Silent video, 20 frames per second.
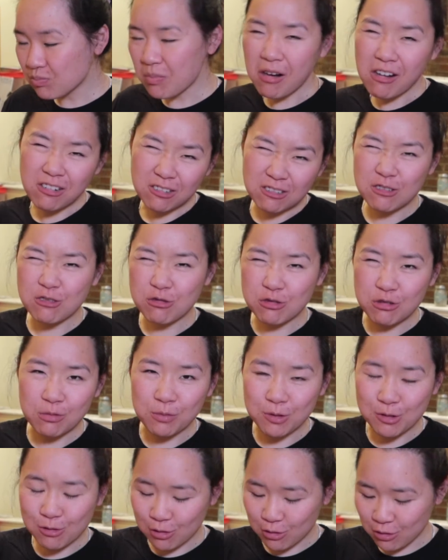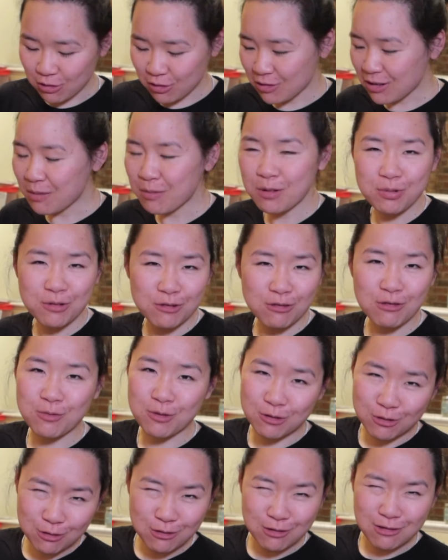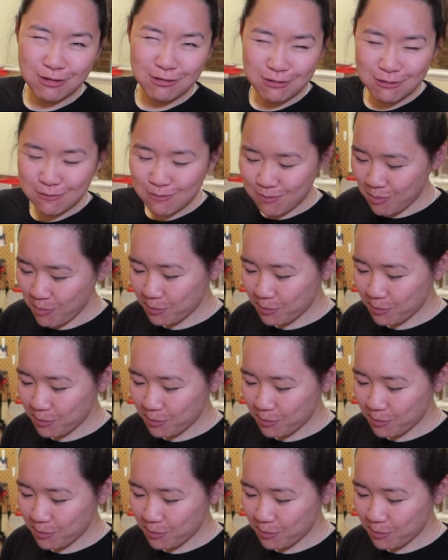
I have to use a little more soy sauce. I'm gonna put a little more soy sauce in.